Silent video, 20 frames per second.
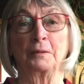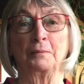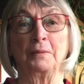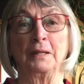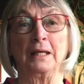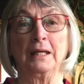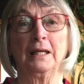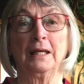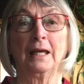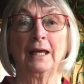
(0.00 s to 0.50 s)

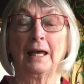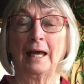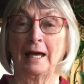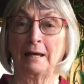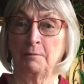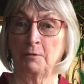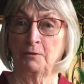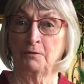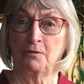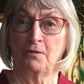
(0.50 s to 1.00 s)
me, I'm
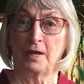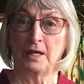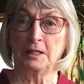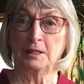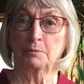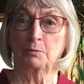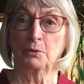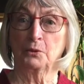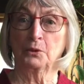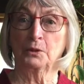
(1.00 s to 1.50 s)
on
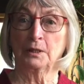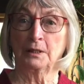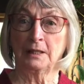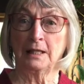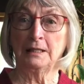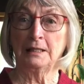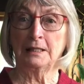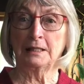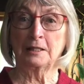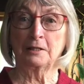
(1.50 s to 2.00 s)
Facebook and
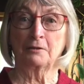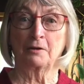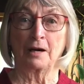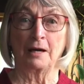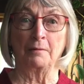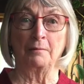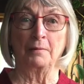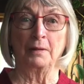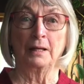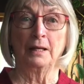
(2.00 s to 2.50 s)
Instagram,
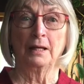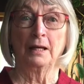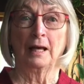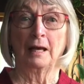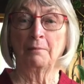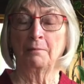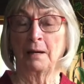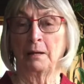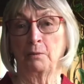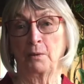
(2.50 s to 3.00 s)
and
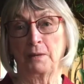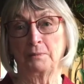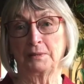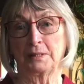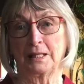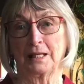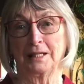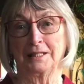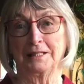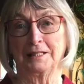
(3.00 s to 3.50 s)
my
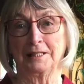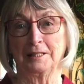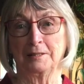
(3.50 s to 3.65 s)
website is